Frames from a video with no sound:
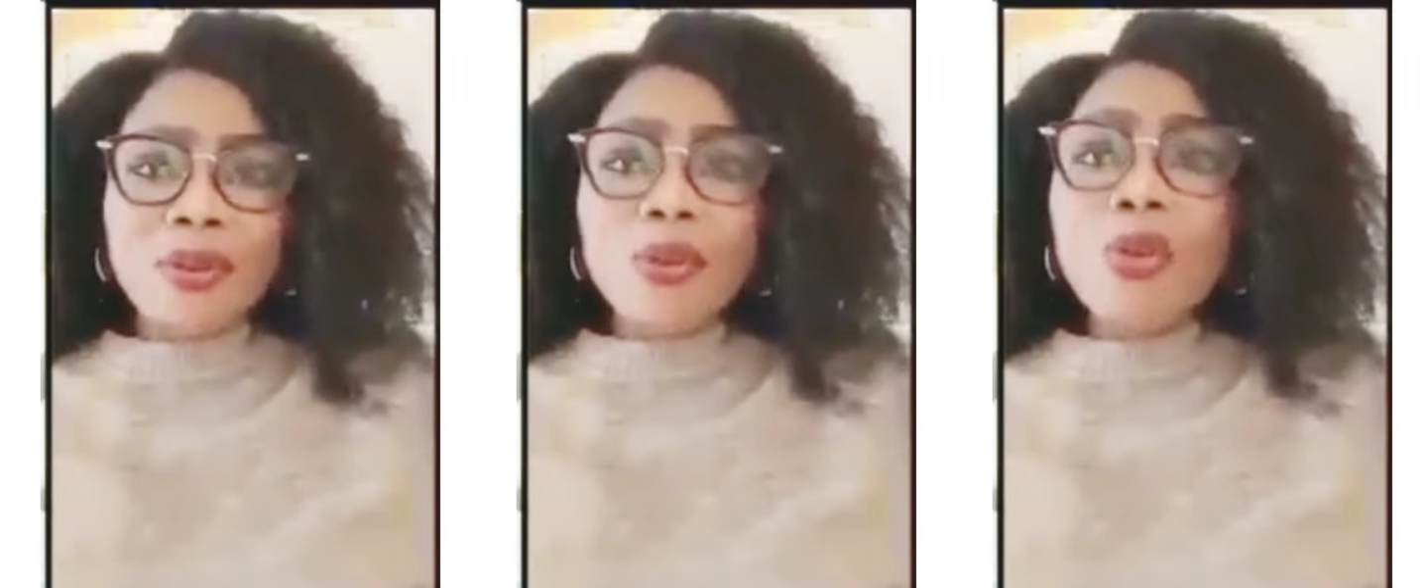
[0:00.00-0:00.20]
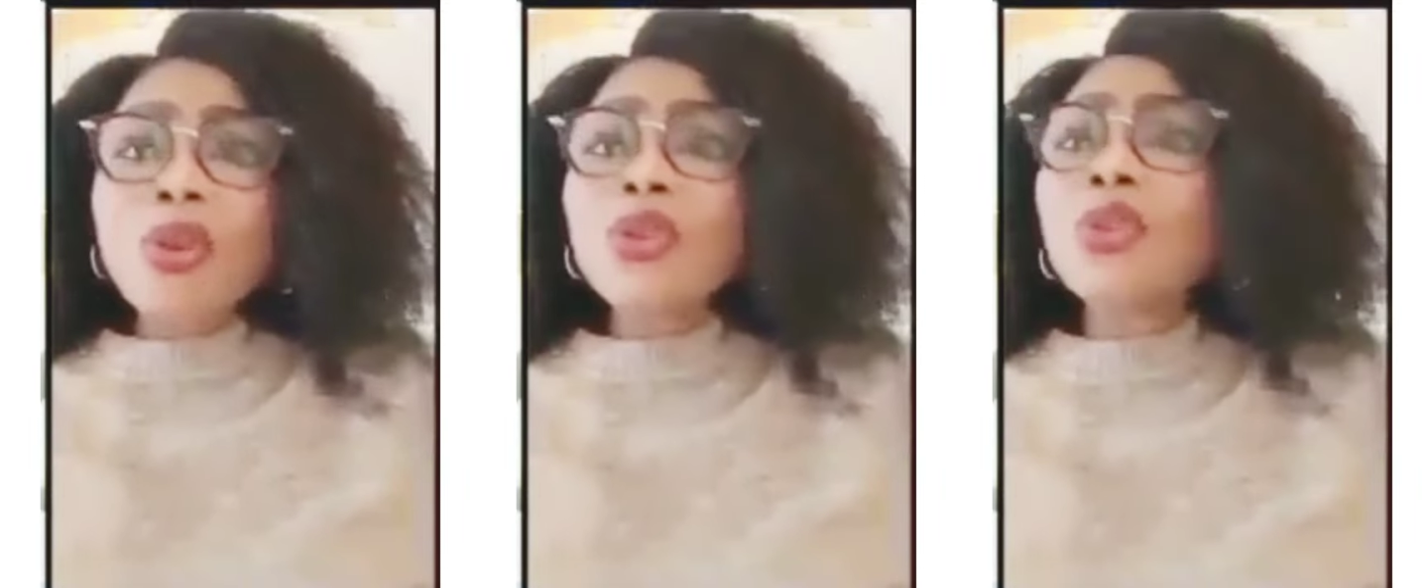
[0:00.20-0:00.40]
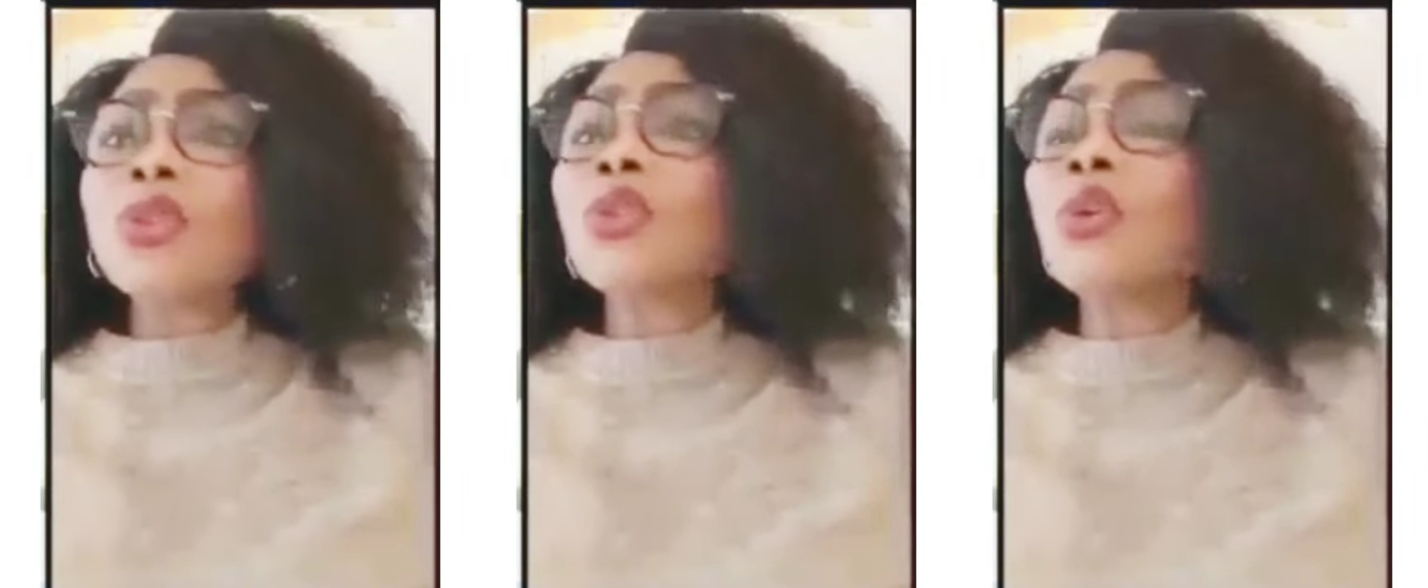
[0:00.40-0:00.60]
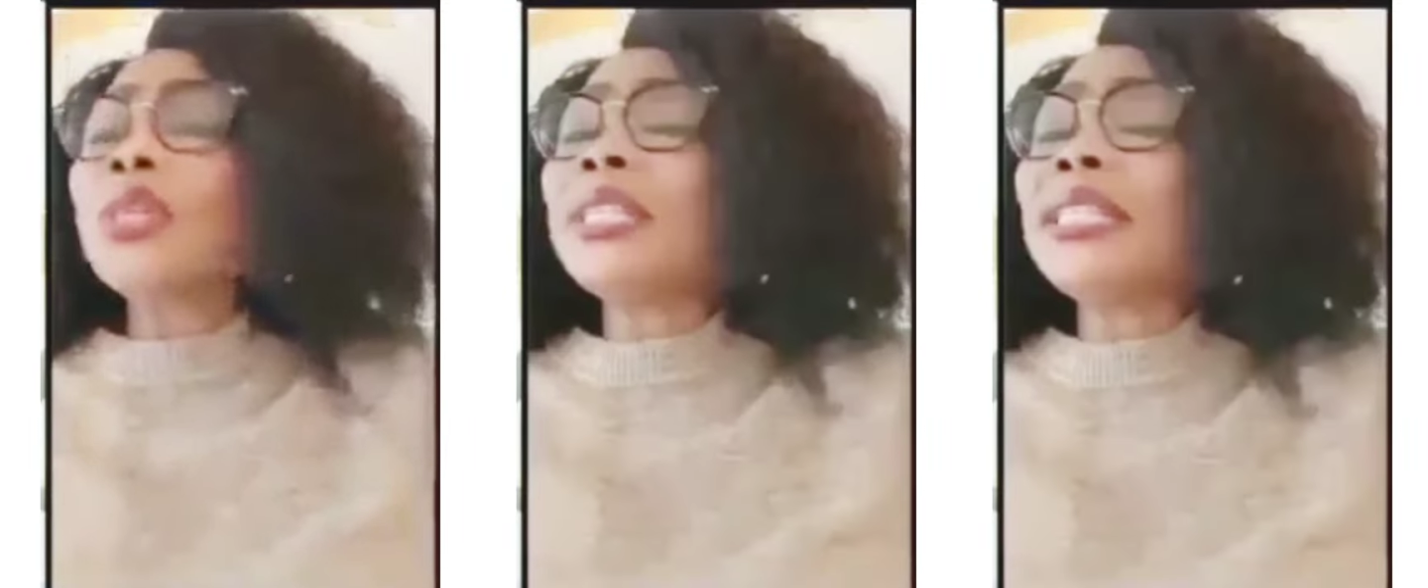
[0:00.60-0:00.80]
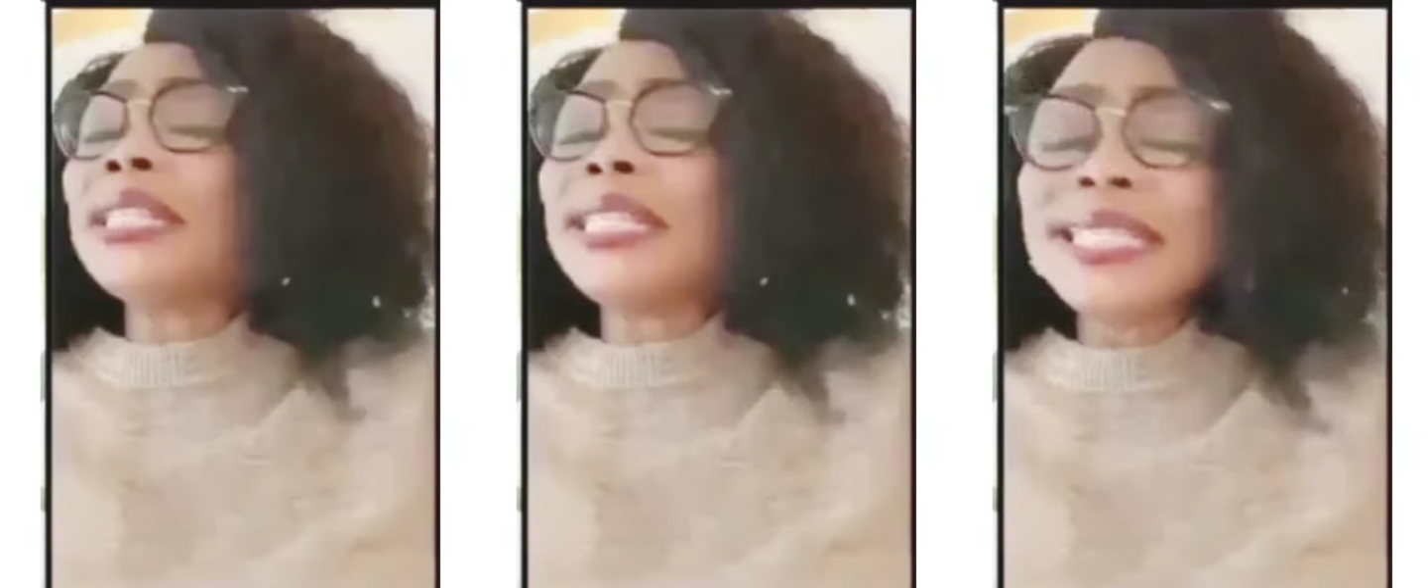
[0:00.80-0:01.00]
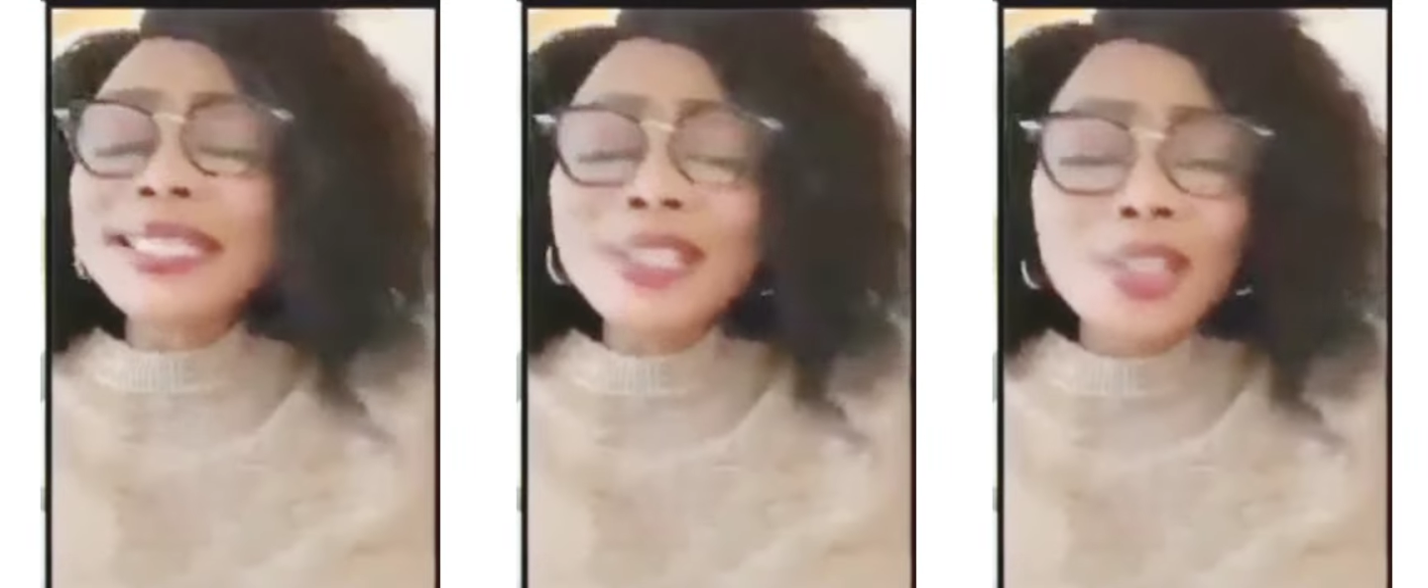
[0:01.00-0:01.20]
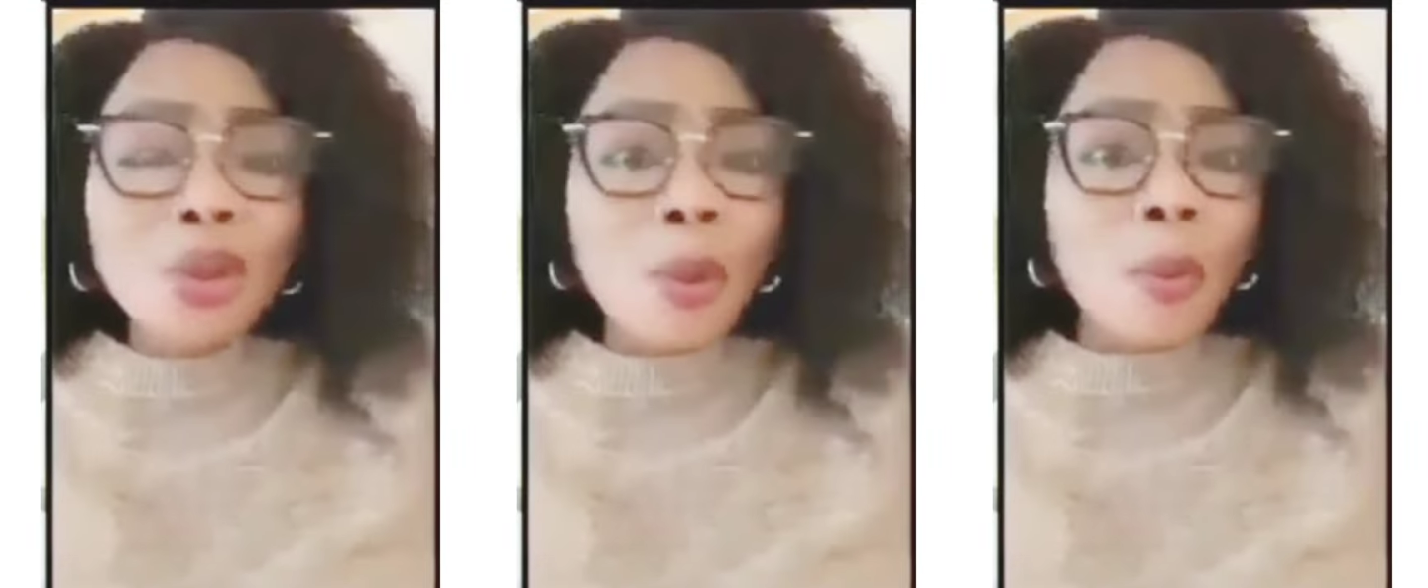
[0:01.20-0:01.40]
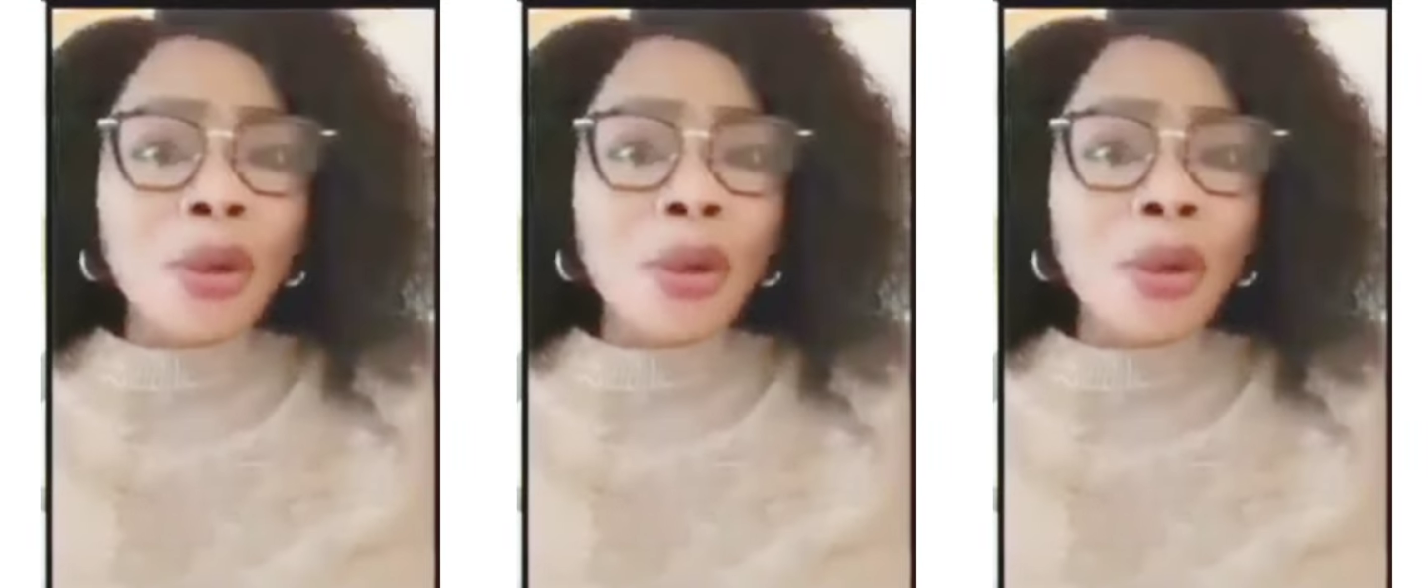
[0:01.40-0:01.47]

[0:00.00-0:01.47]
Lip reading: God does not need your